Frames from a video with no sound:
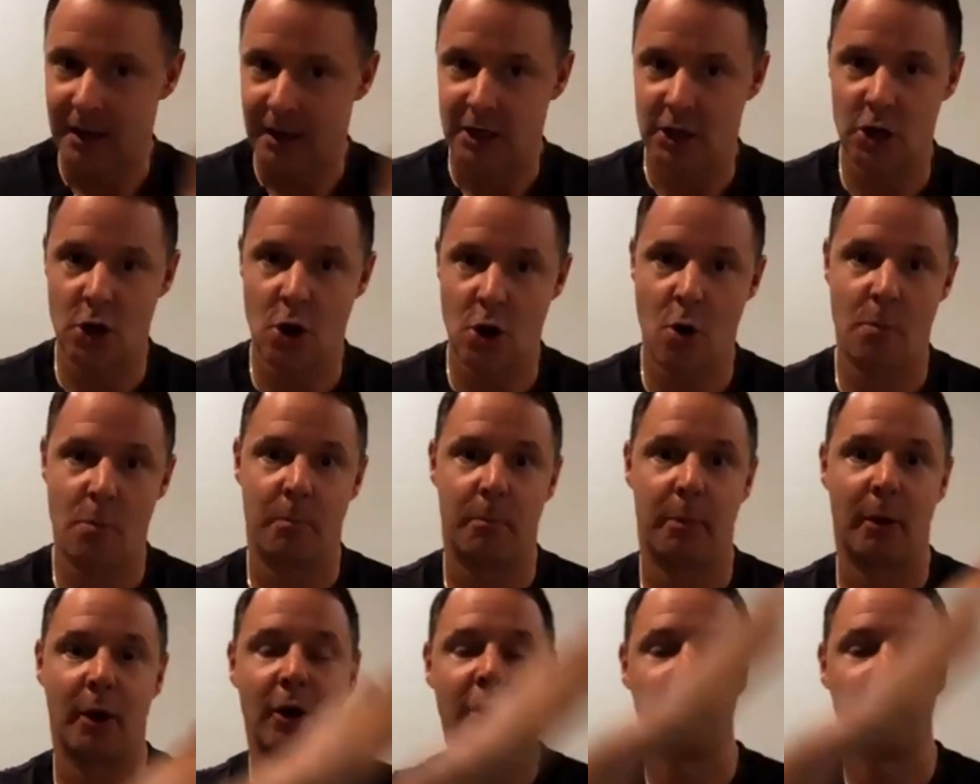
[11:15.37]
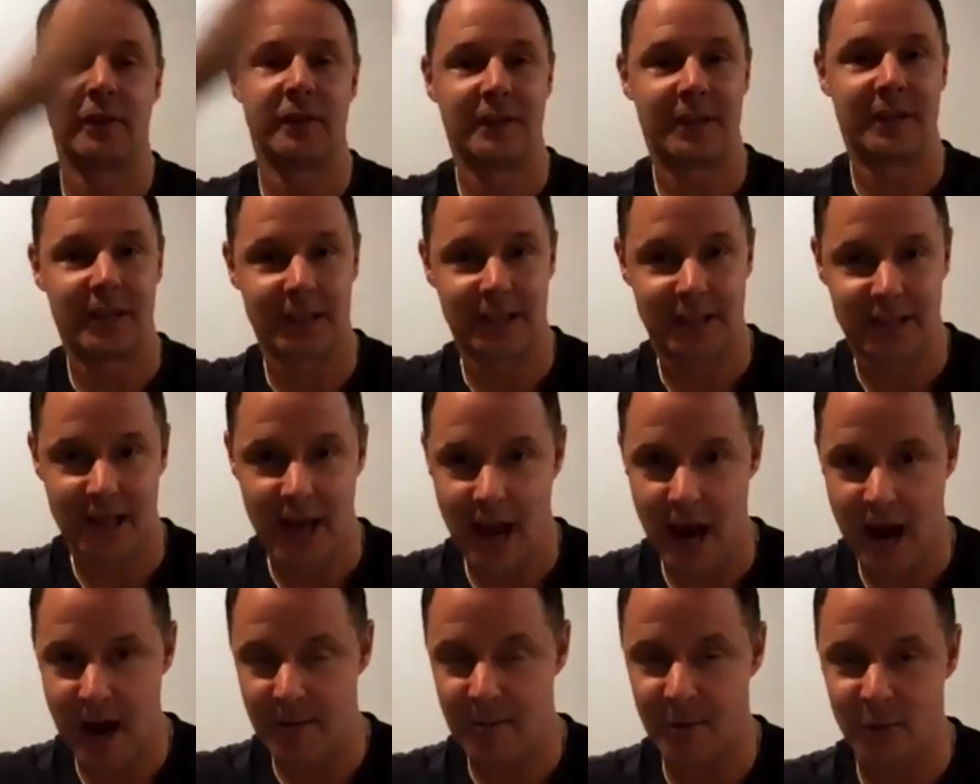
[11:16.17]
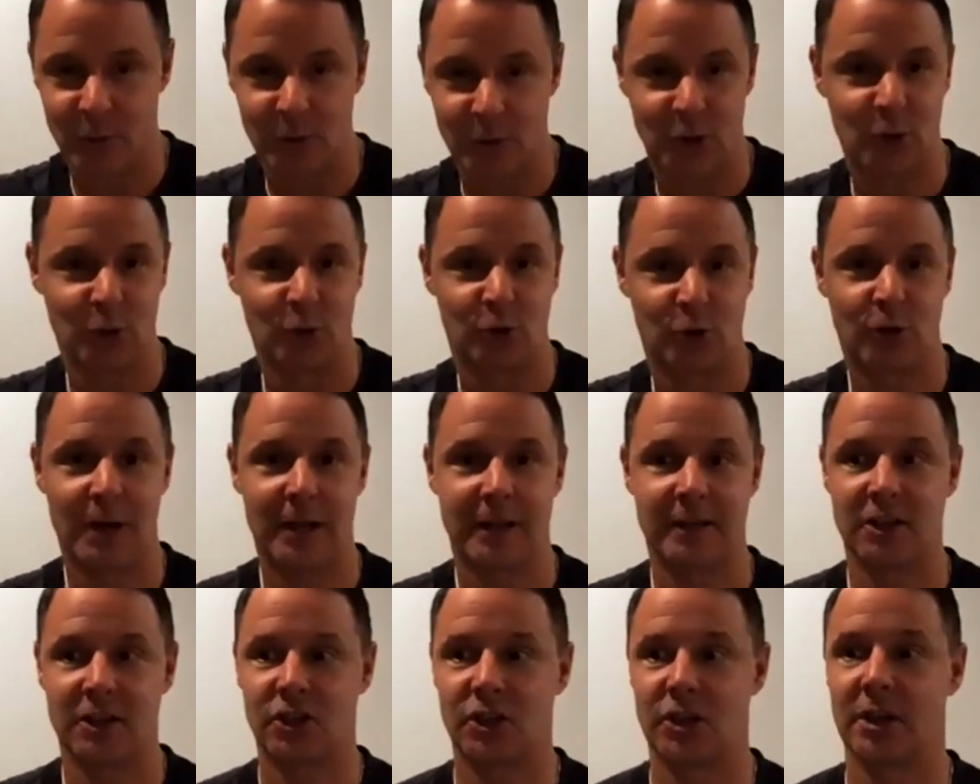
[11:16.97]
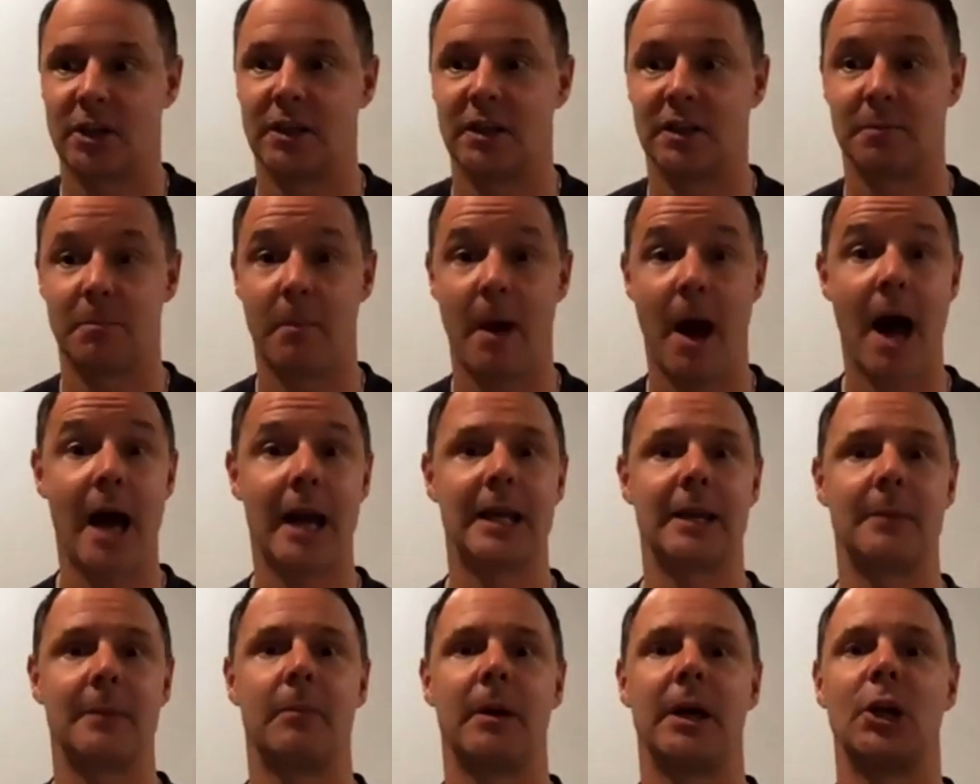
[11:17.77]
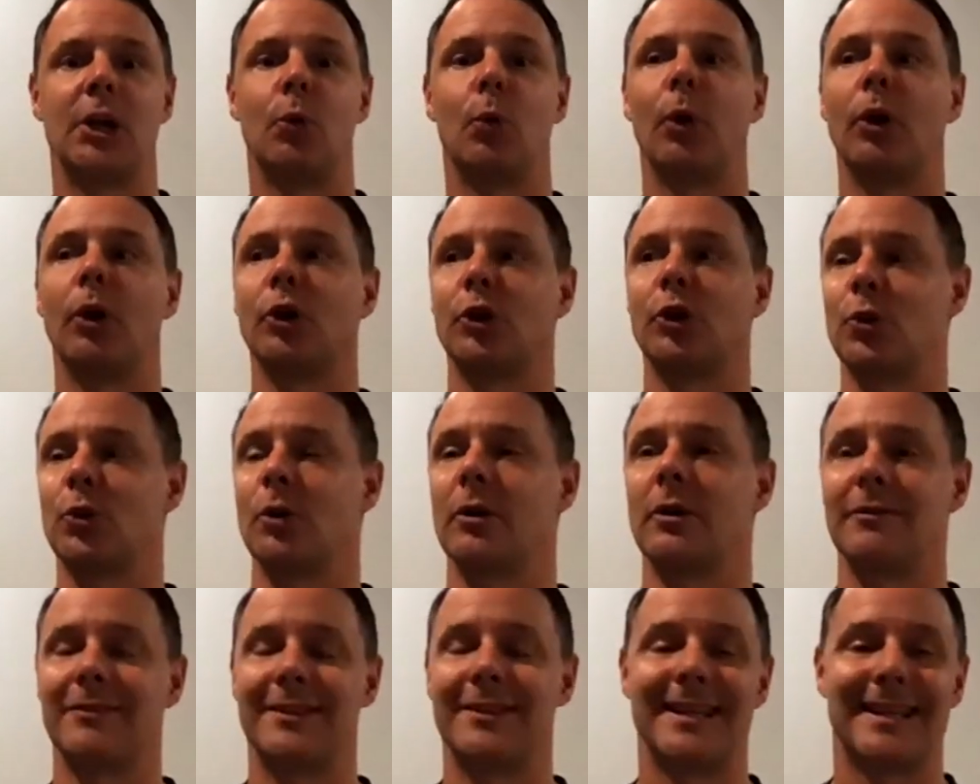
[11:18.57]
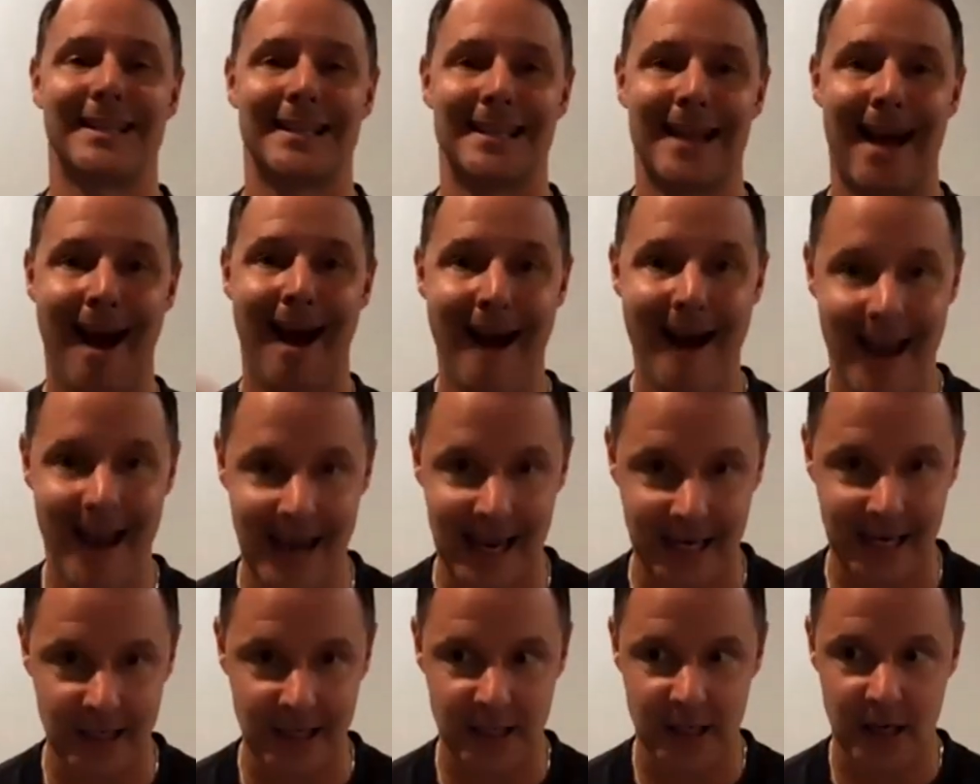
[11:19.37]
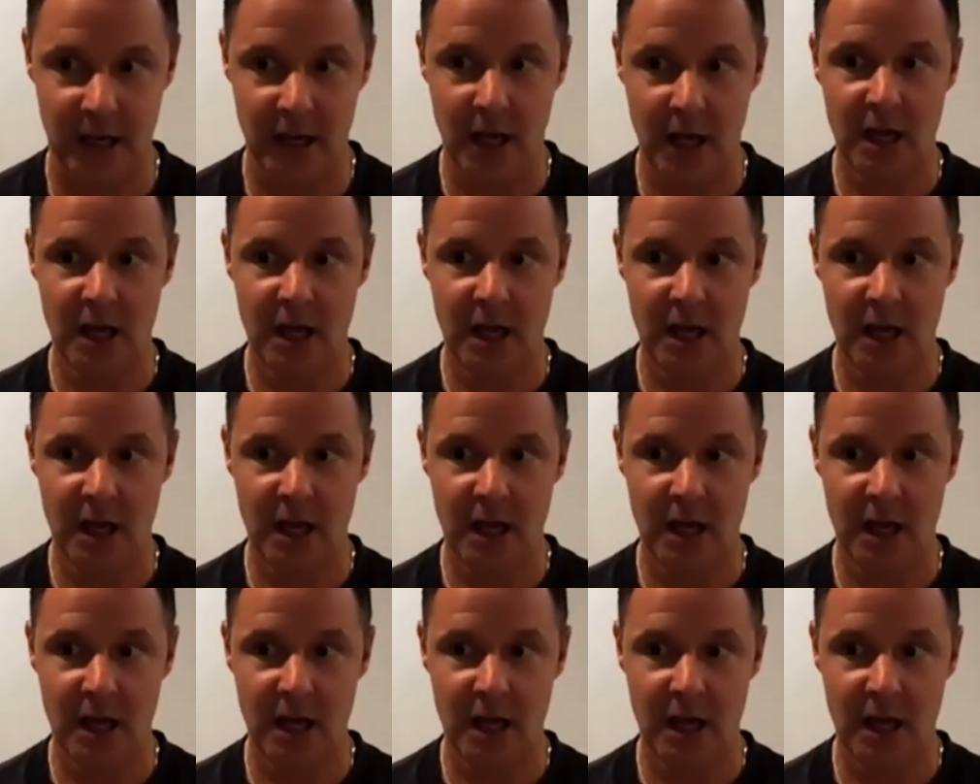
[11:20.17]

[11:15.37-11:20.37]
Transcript: you know birth to the time in which you transition in this body but we're sort of designed